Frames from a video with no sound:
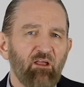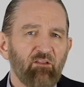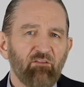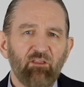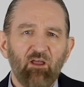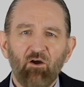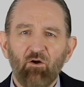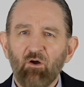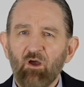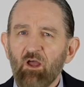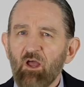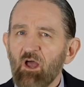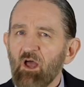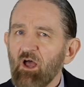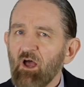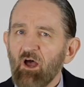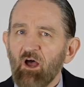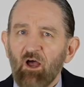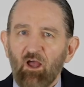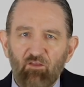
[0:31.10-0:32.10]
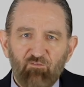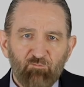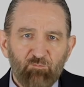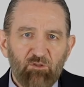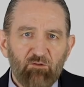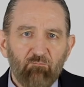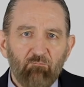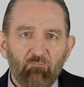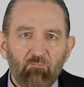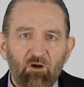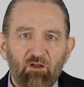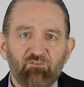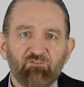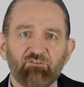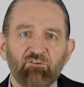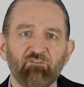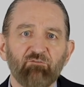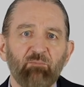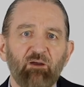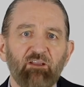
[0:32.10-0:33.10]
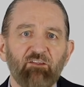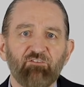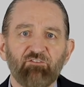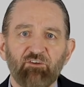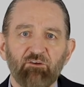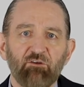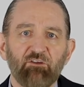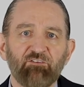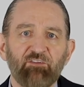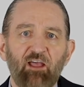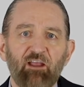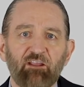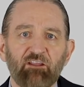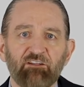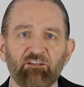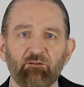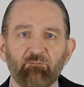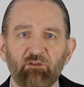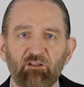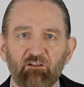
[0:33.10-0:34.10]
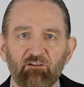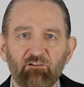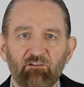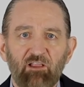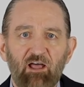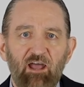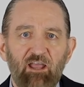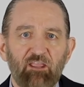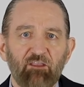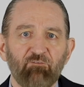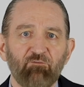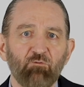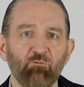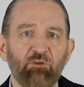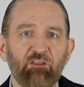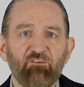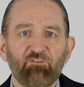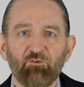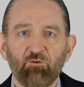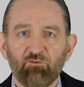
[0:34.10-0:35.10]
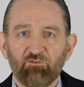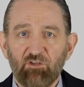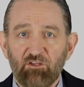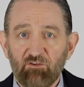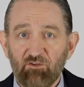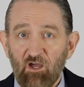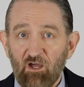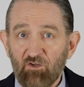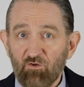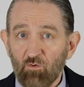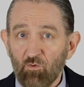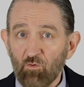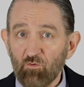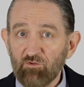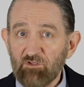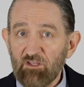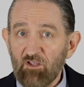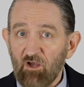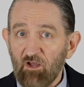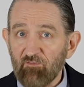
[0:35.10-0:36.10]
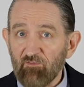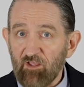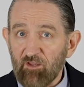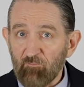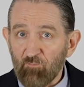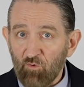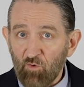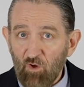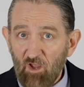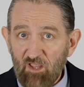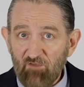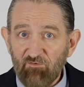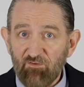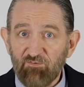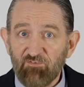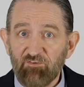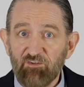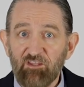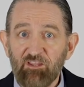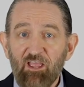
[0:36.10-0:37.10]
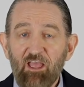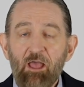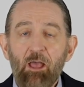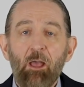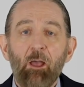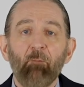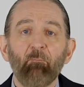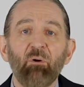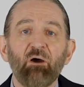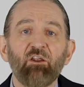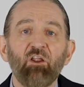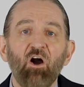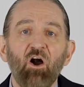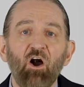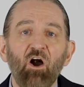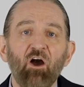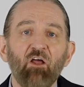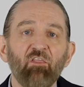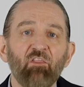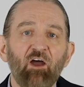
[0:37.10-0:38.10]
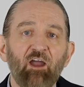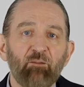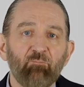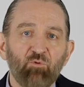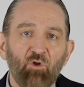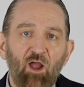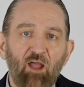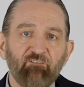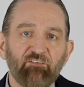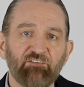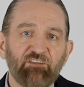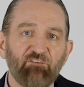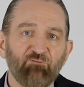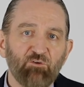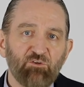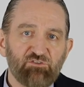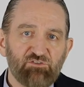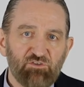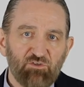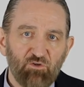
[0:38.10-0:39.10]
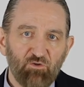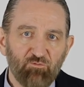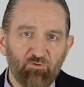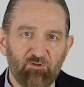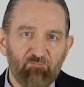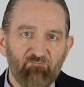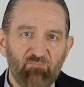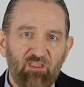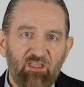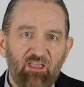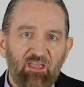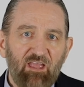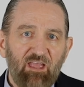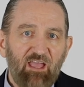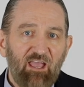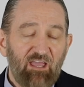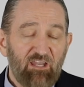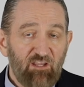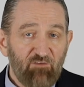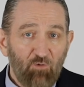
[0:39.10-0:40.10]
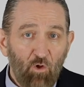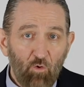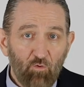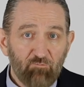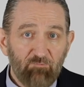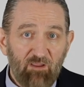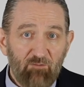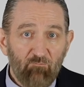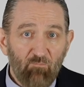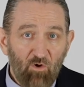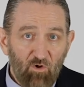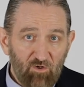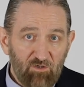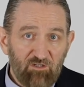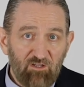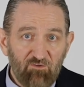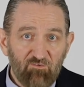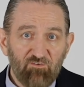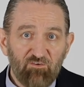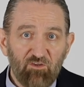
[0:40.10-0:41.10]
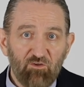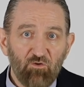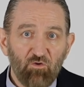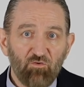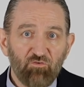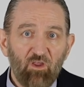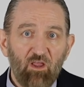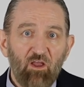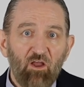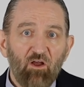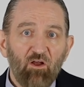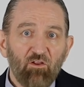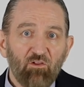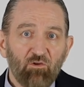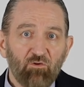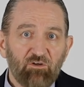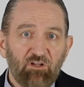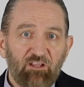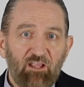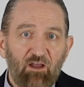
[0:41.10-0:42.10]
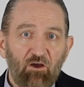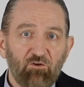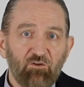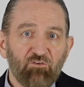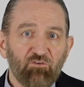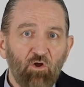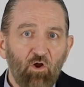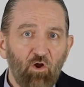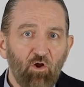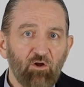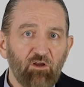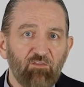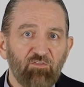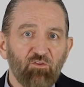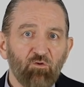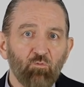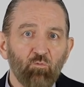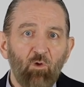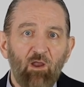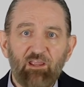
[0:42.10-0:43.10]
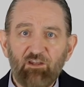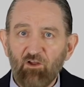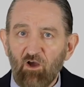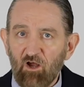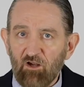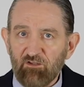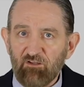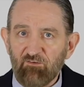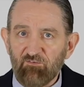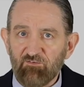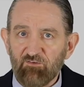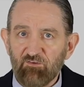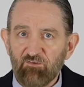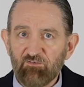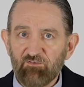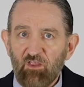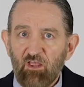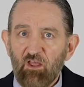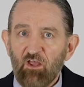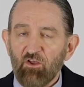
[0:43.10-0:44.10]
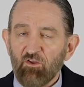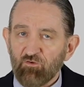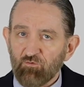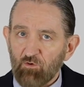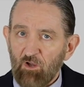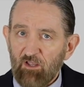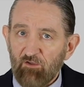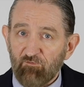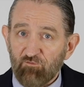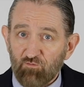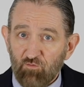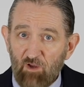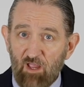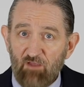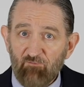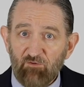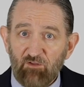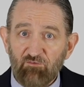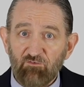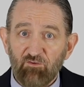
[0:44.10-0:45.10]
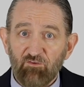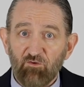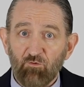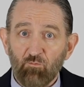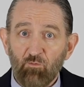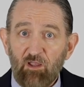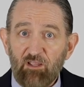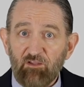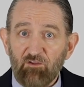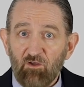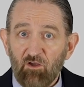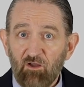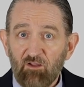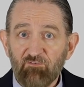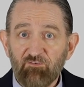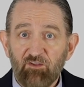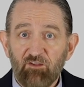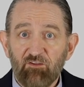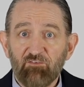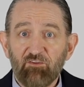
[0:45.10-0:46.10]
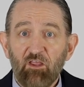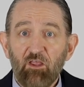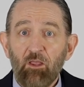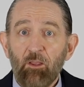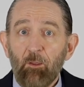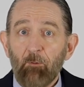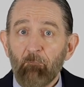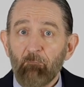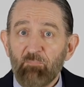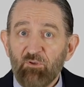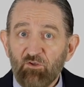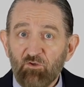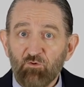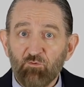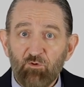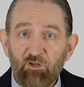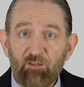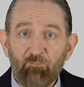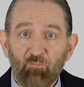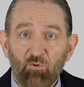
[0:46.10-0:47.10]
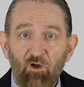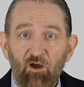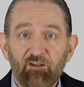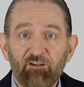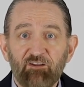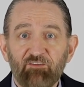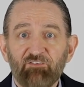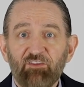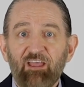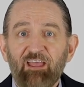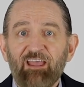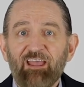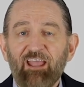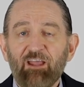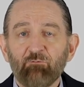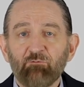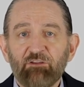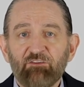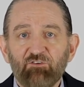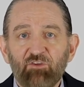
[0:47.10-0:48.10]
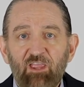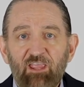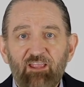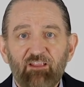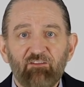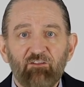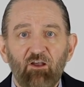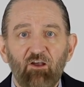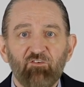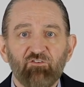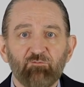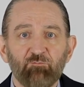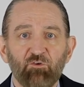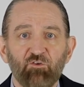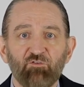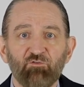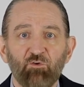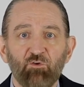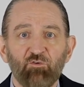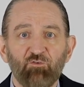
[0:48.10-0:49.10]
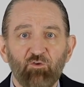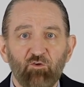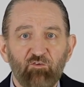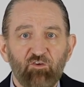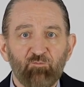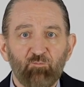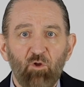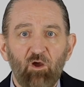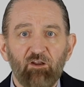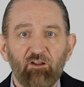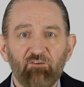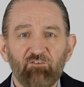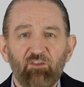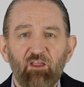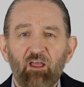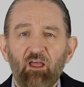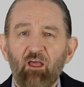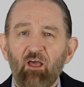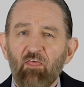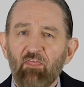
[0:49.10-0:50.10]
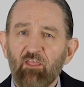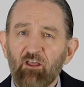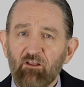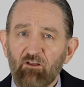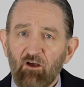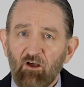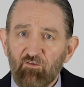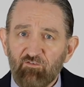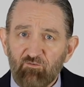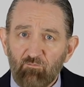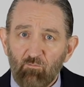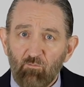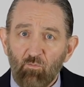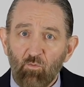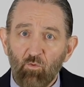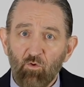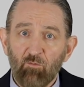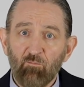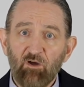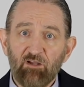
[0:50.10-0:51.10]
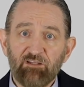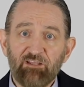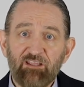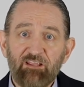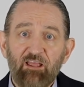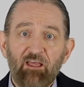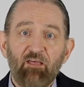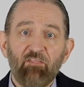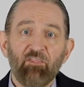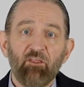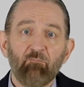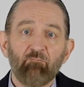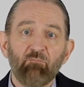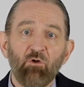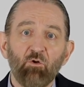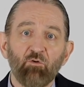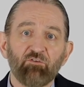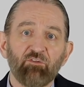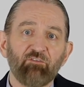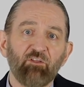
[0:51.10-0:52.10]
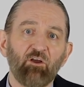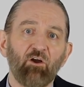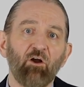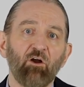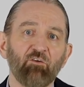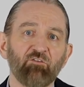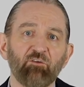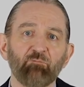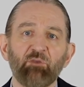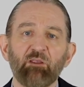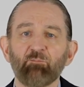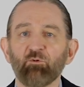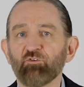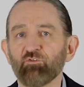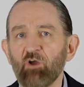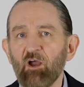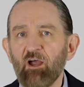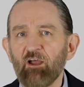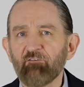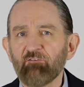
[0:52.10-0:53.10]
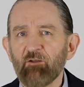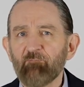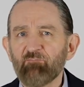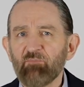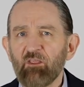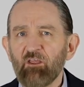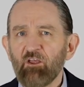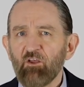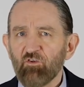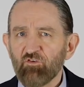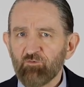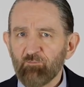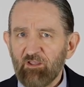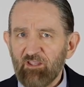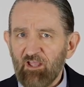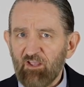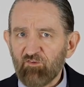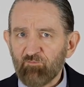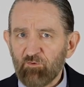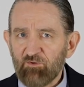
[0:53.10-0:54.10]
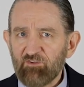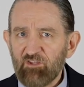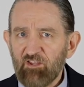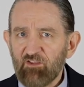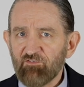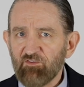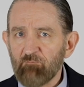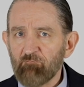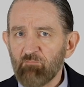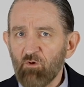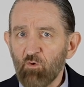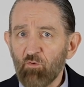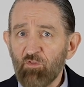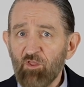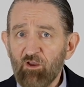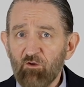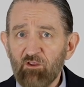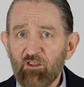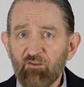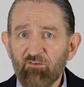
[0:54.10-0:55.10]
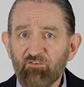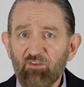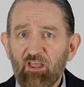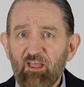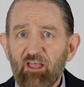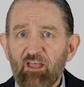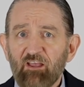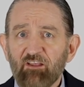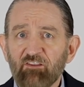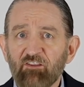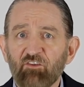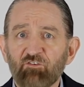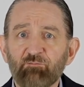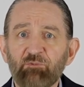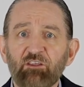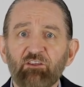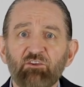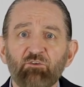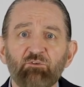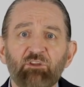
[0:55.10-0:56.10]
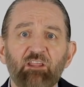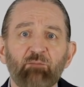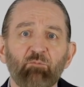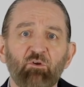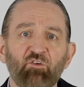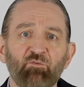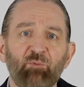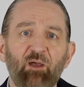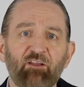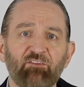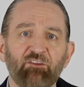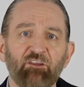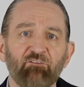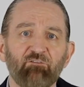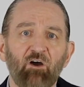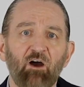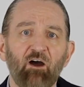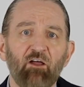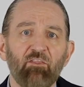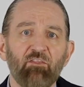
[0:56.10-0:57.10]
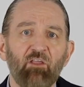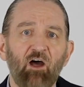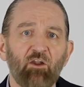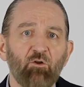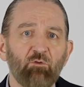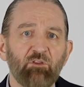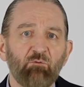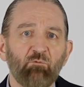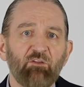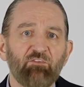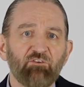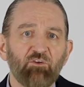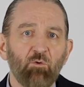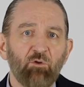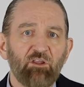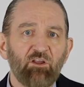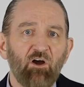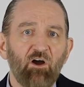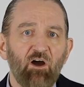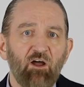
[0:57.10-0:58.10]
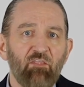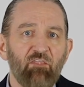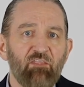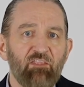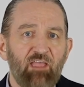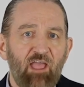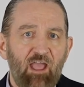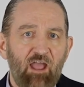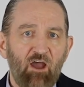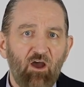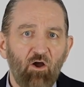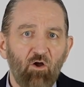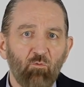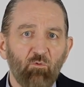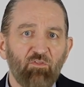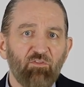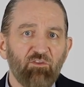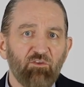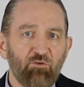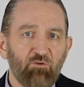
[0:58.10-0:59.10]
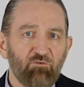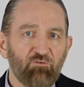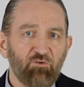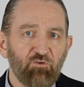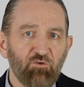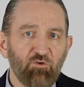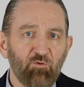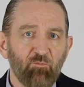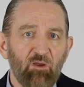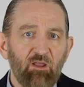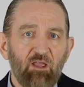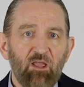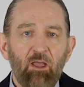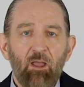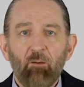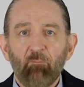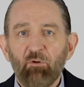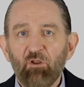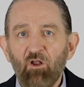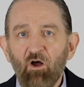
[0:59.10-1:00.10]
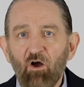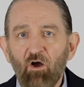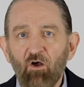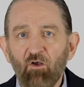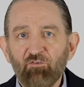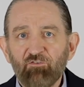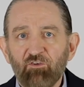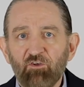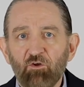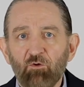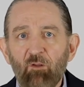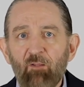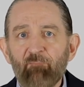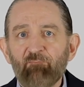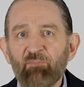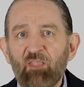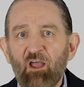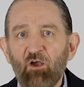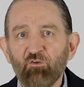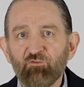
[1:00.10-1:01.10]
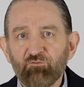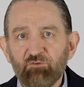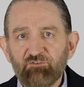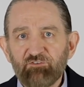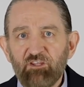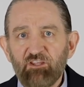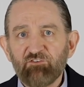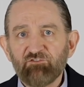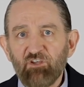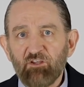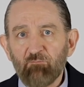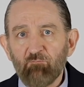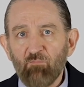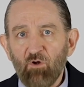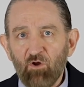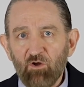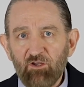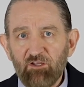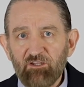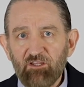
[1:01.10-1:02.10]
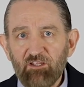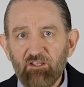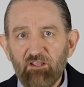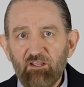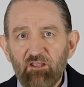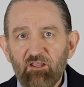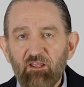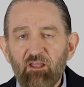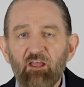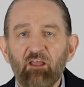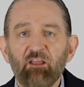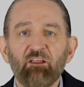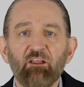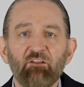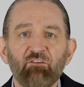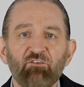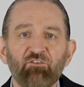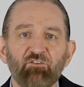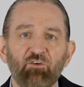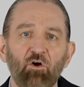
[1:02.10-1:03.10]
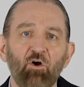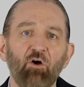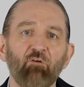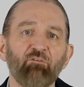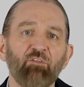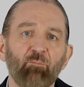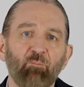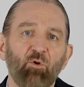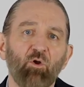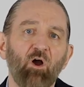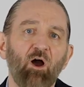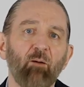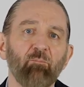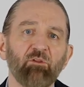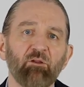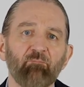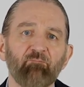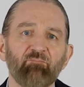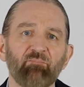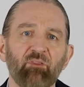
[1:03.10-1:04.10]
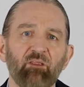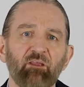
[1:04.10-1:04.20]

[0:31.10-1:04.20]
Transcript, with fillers: Now, I've spent much of my serious academic life researching not only online privacy, but online privacy for children. And I've honed my marketing skills, learning how to target the right audiences, drive traffic to the right content, build great products, and retain customers for service products that cost more money than most of the cars that people drive. So my expertise in both areas gives me a unique perspective on not only what's going on now with YouTube, but also how strategic marketing can solve the problem.